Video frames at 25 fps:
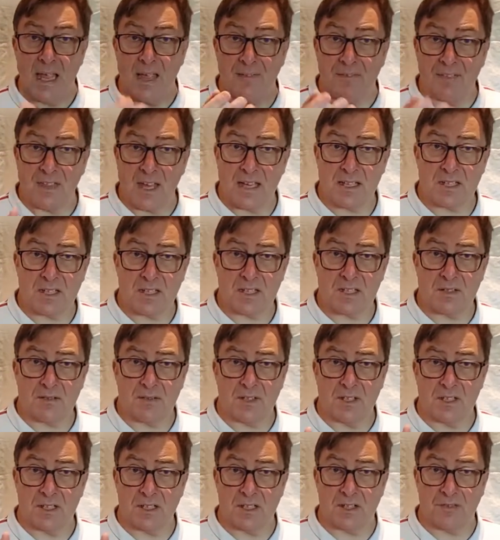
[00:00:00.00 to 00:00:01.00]
If
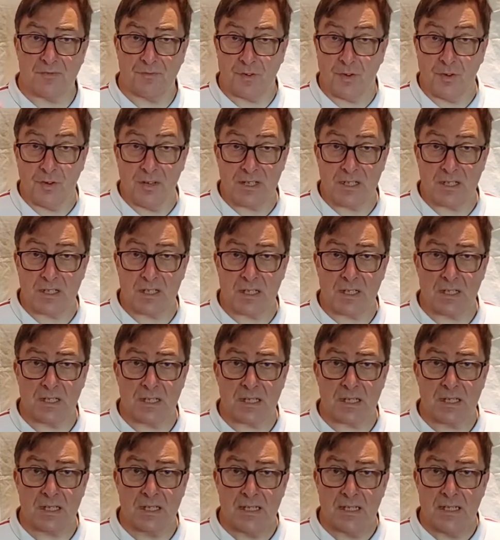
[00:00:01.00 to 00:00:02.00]
that's this, for
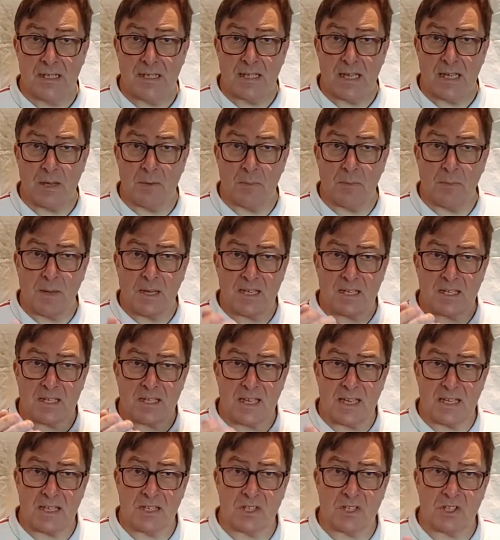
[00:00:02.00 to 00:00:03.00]
instance, it would make
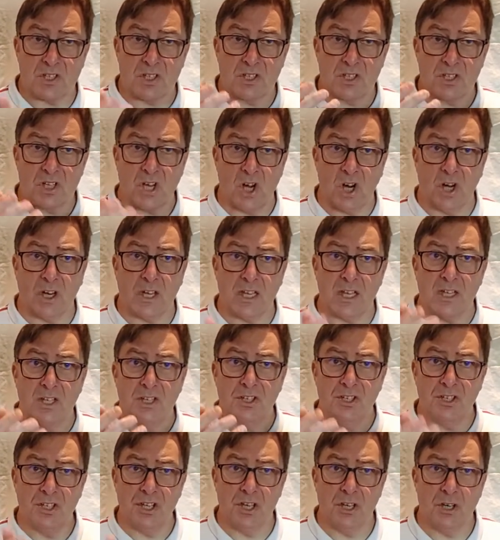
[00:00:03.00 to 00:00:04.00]
sense to target
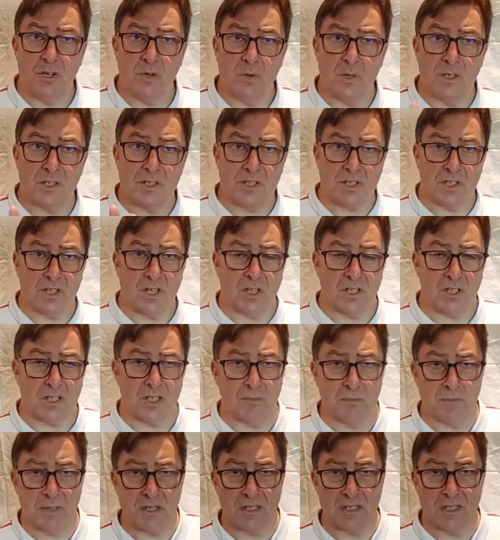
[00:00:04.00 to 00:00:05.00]
new and
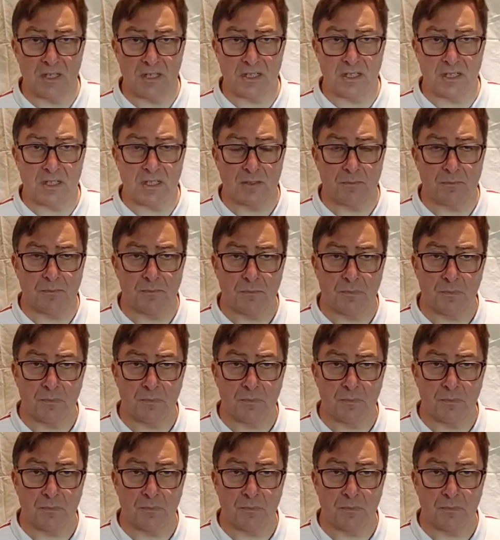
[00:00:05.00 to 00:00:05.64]
startup businesses.